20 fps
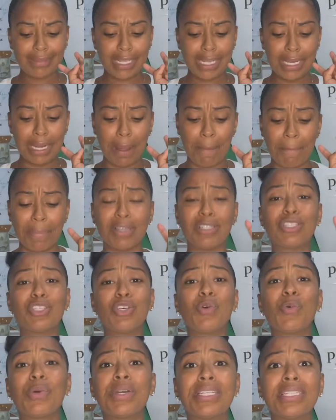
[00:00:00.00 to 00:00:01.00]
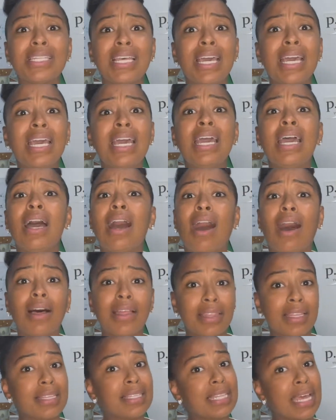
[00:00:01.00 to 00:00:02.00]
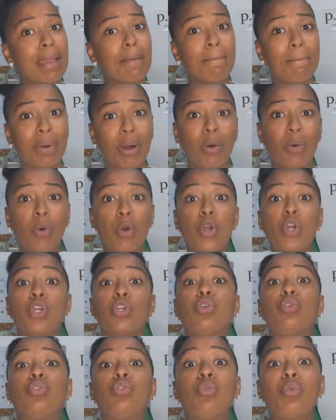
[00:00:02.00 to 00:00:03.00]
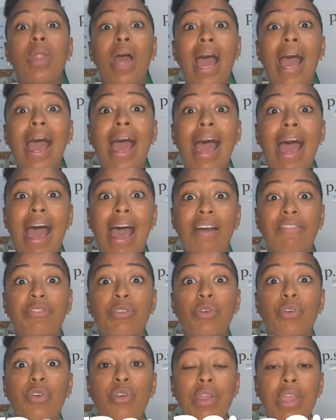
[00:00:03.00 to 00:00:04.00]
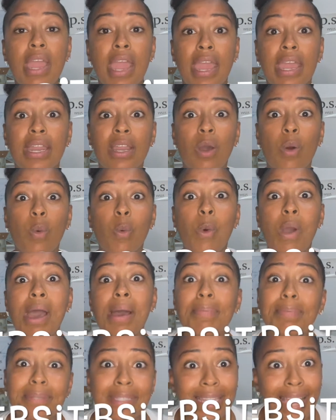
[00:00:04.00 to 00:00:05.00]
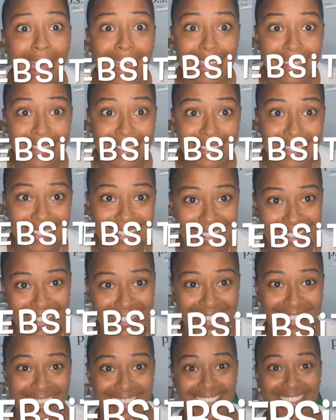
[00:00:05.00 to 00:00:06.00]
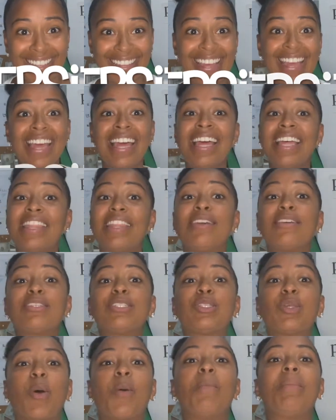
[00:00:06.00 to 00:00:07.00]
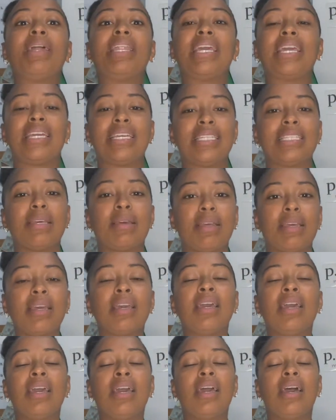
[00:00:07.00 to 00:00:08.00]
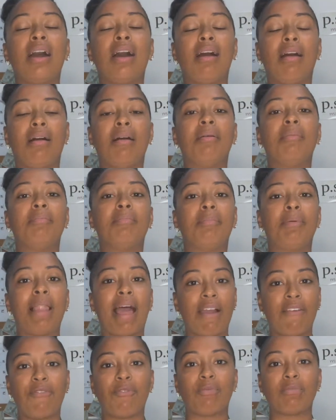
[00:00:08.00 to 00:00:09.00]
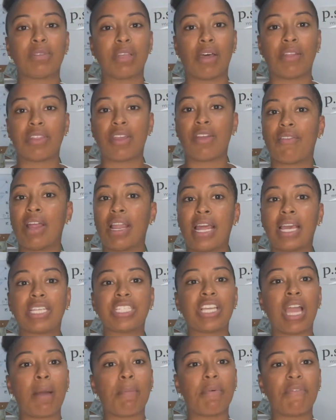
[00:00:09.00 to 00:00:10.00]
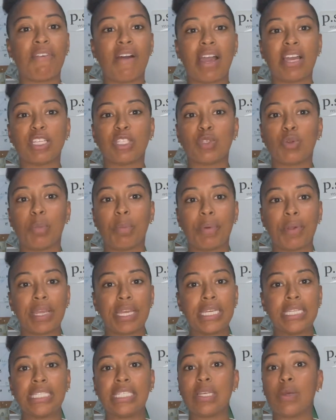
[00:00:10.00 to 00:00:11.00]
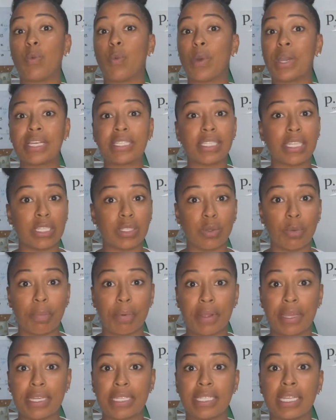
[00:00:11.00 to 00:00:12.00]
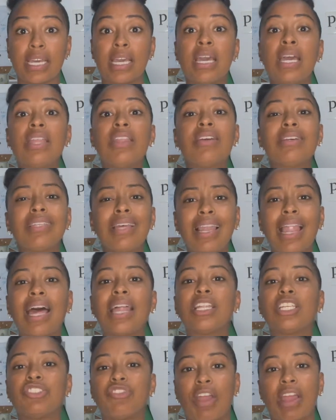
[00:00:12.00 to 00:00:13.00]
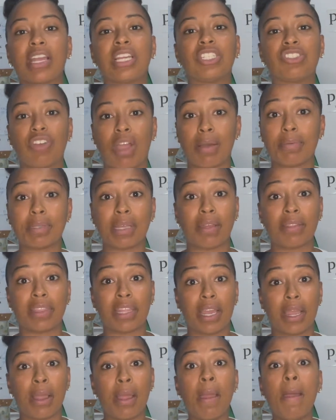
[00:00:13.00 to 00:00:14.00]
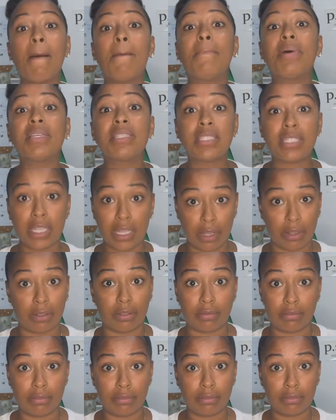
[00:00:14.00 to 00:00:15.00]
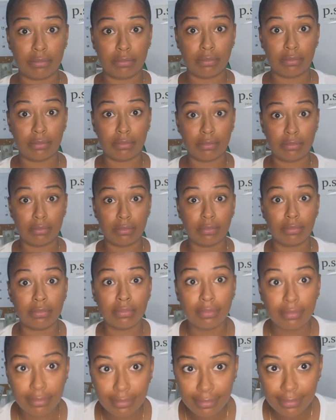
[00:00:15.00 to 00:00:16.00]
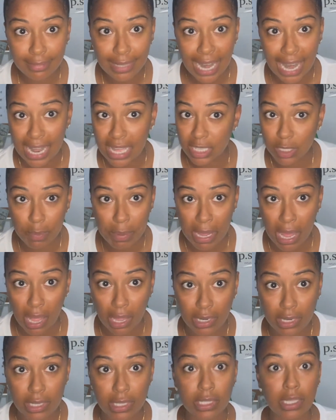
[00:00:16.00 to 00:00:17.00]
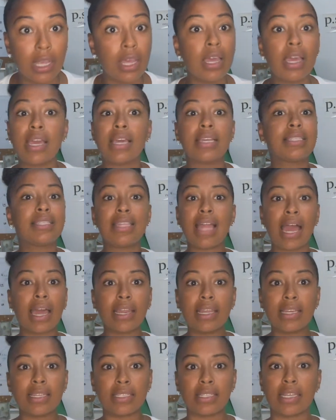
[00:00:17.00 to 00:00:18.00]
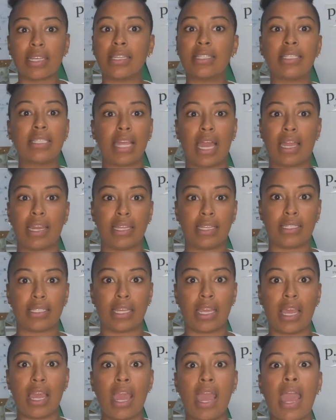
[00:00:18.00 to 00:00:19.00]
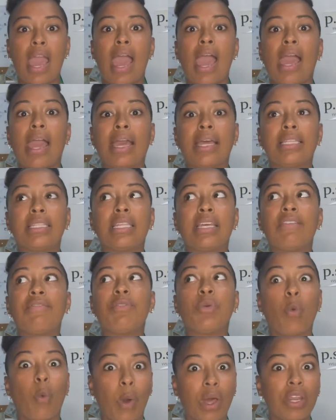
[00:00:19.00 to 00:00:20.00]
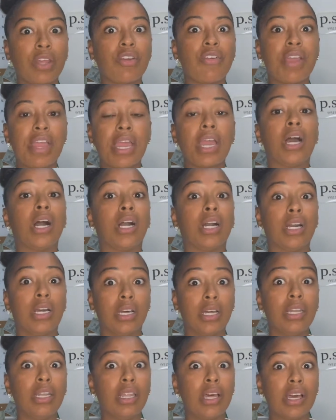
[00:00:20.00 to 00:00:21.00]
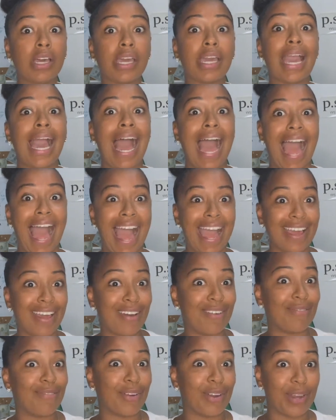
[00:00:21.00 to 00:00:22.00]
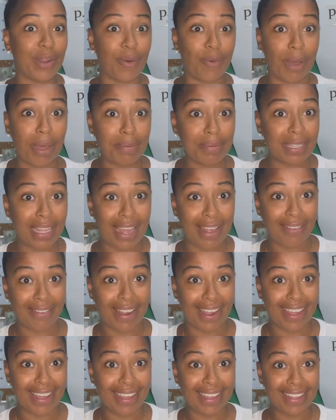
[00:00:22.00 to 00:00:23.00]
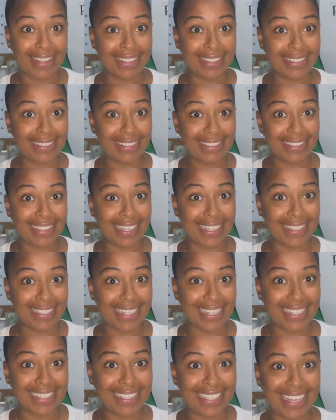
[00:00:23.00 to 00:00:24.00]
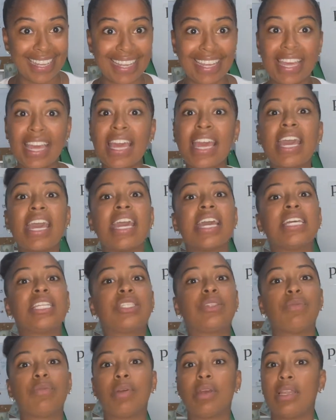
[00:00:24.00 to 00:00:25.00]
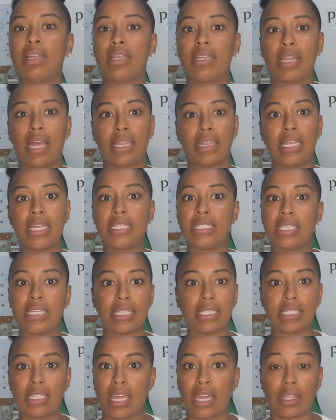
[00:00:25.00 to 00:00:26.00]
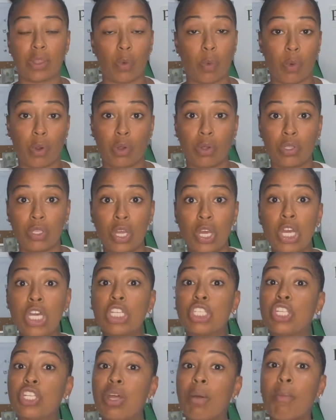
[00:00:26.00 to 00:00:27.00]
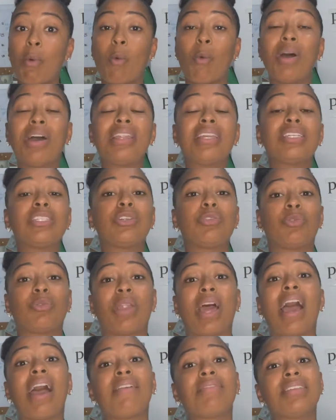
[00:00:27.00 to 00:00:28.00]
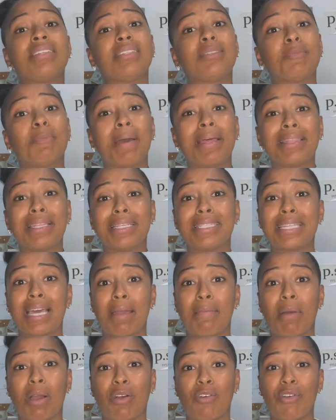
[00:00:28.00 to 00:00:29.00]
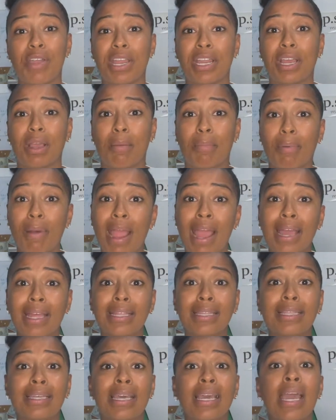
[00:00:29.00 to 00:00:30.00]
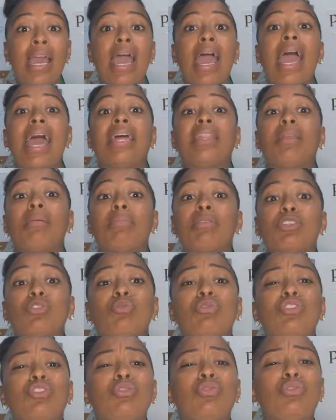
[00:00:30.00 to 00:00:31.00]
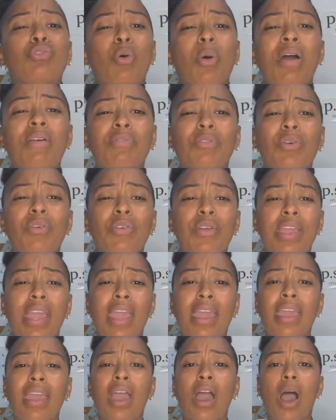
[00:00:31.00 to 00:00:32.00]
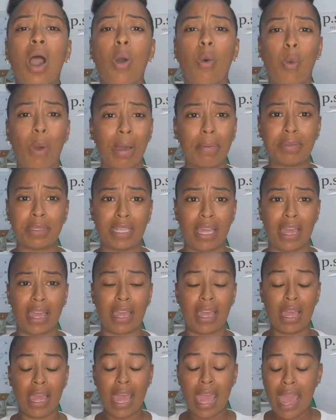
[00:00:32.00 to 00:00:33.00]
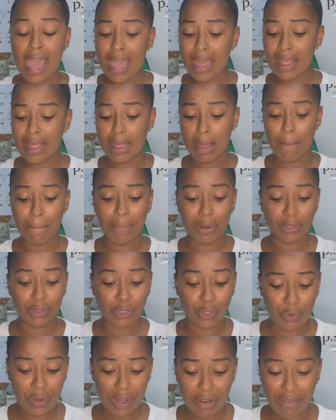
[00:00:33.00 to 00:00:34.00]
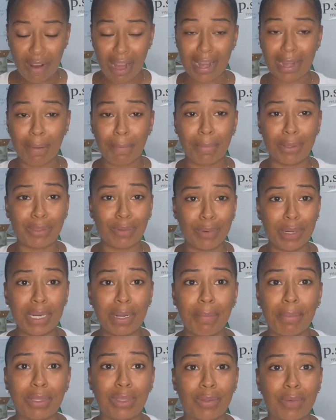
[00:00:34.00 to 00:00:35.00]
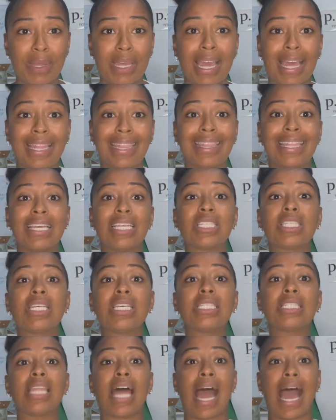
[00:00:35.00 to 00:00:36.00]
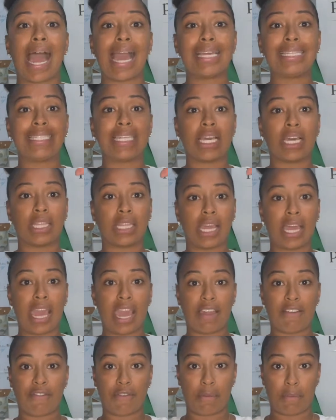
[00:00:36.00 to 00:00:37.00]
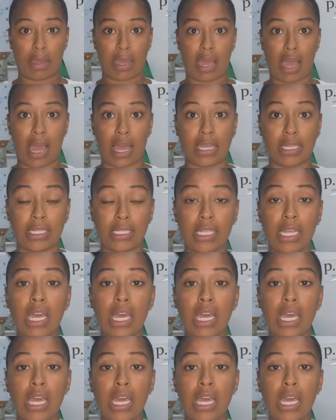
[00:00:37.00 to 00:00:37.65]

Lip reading: Number 2 is, on the same boat, you do not have to create a website. There's so many easy platforms out there, Like Shopify is super easy, Wix is super easy. There's a lot of drag and drops out there, but still, let's be honest, it's not easy. It's not easy. And if you want to create a good looking, high converting website, right? Ching, ching, ching. It's really not the easiest thing in the world. So number 1 is you do not have to spend the time out creating a brand. And number 2 is you don't have to create a website. Number 3, right? Number three. And this is the icing on the cake for me, guys.